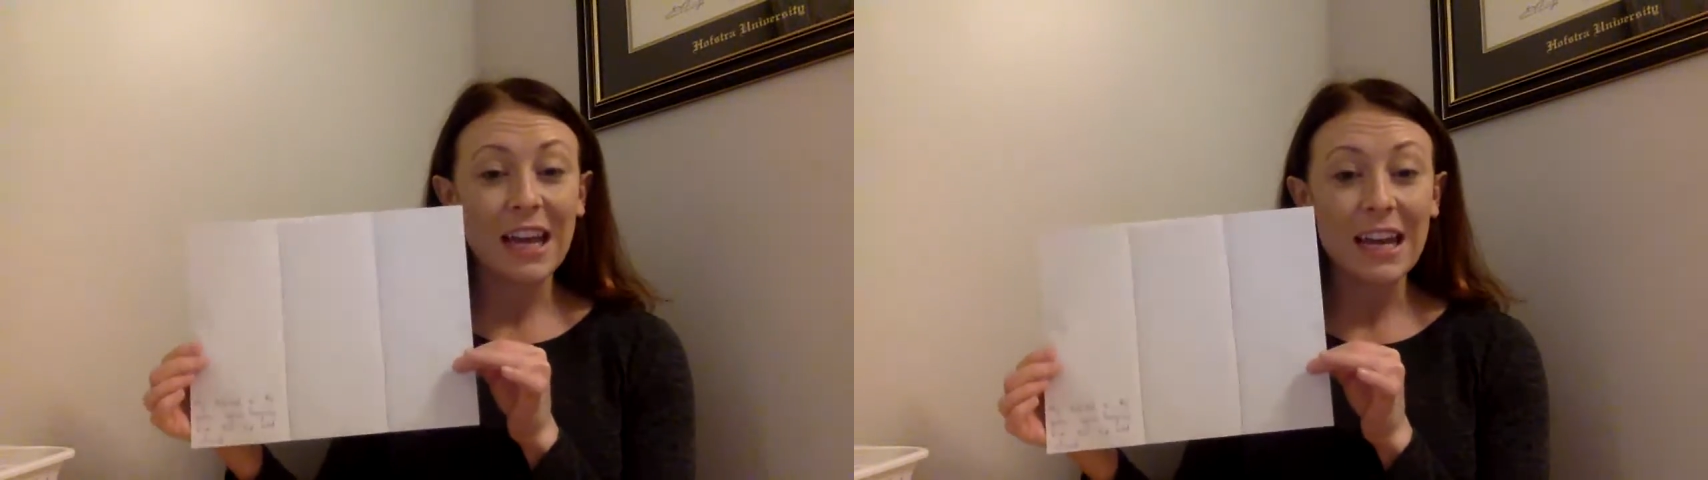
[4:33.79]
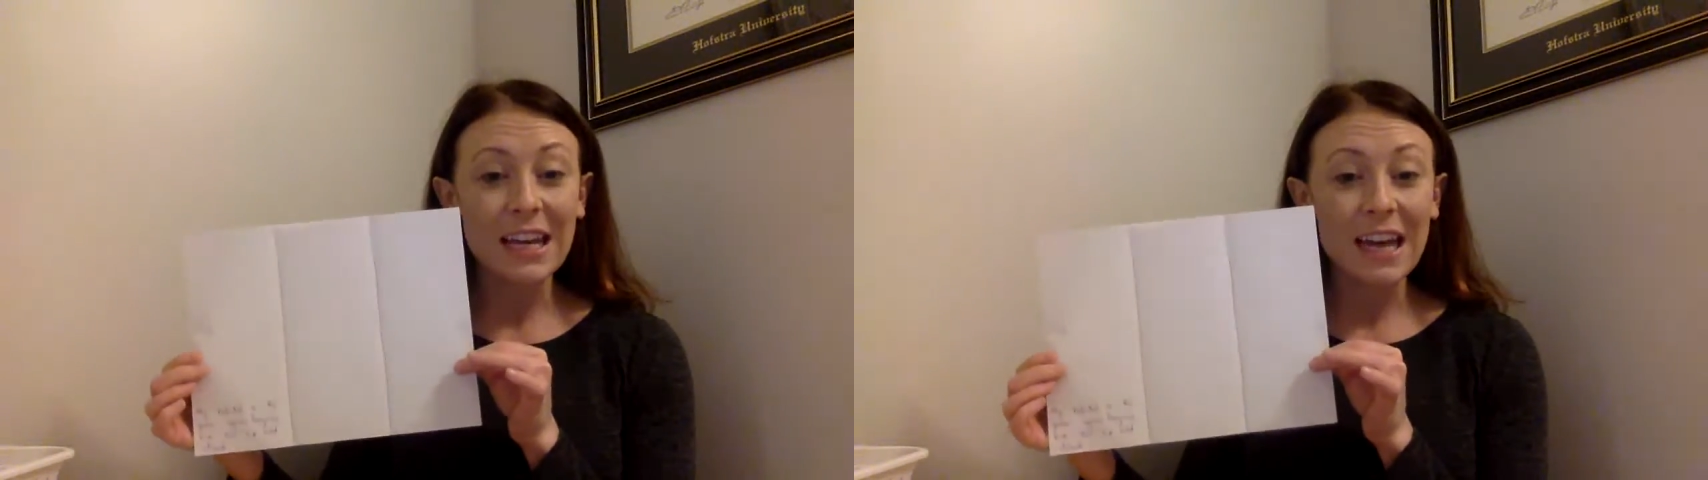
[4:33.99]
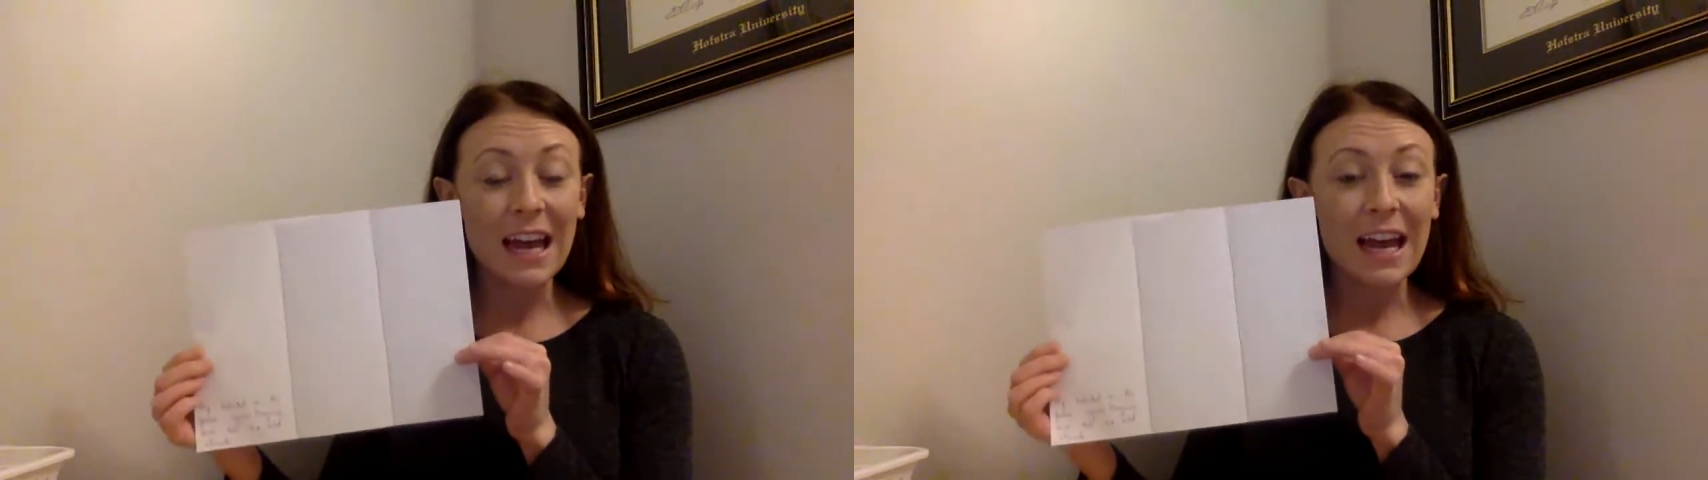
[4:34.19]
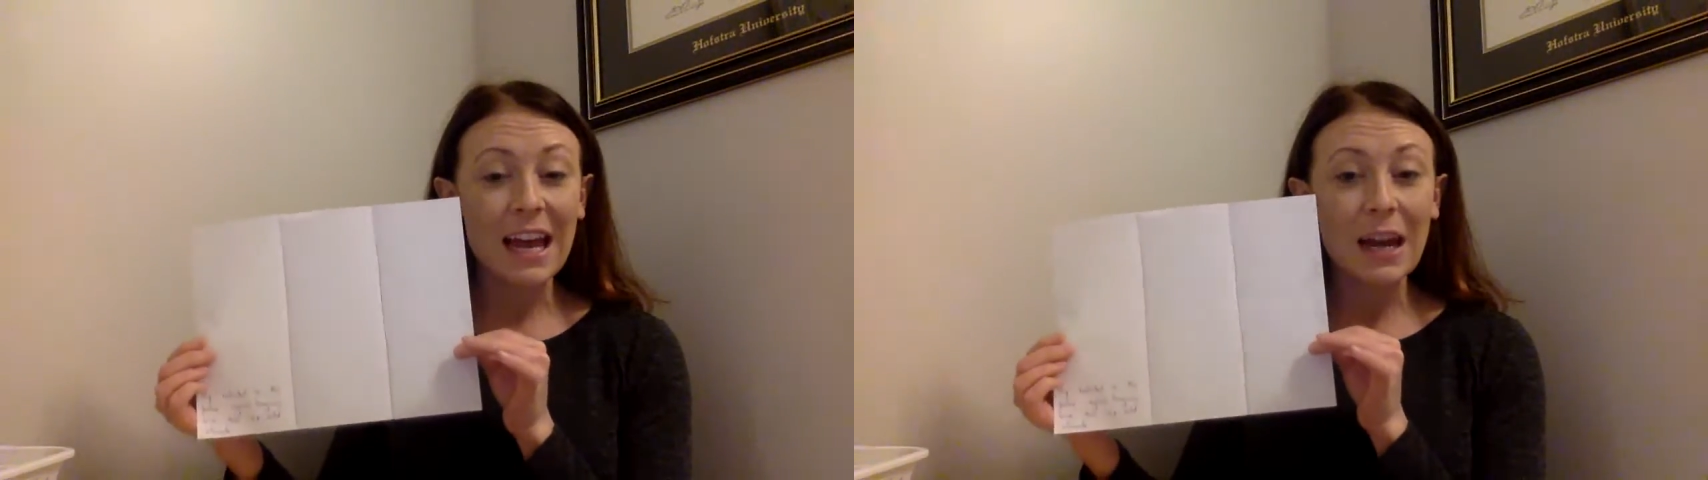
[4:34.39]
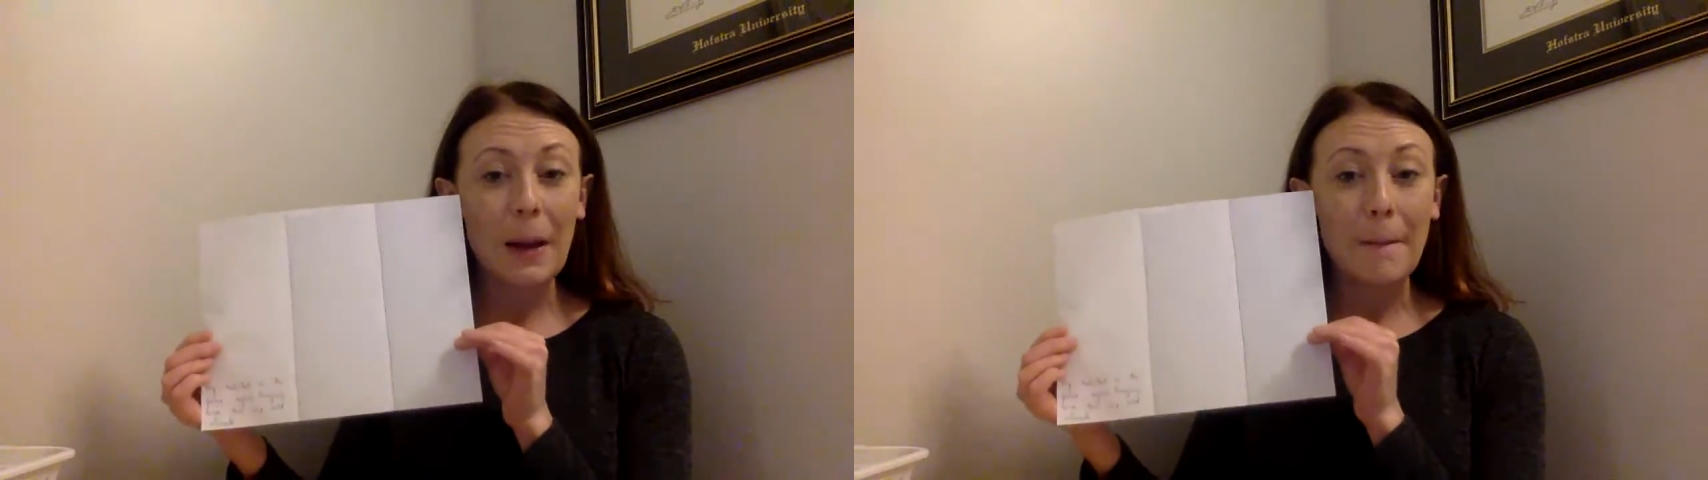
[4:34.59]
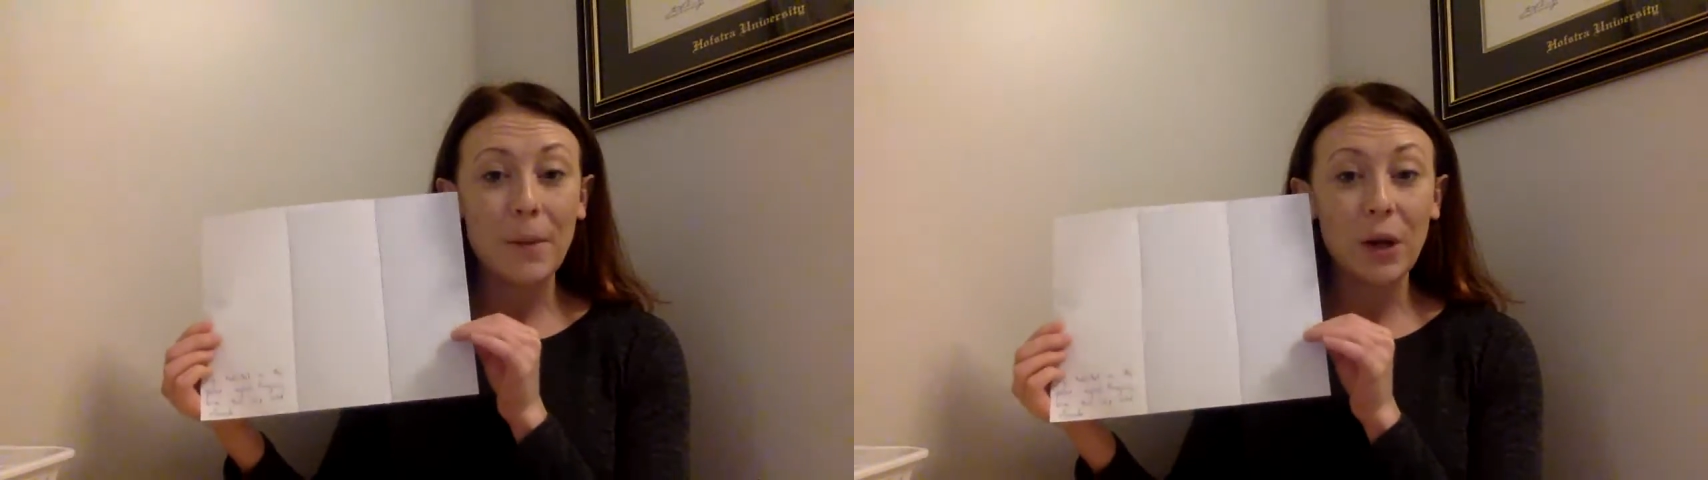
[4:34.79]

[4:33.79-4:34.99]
take and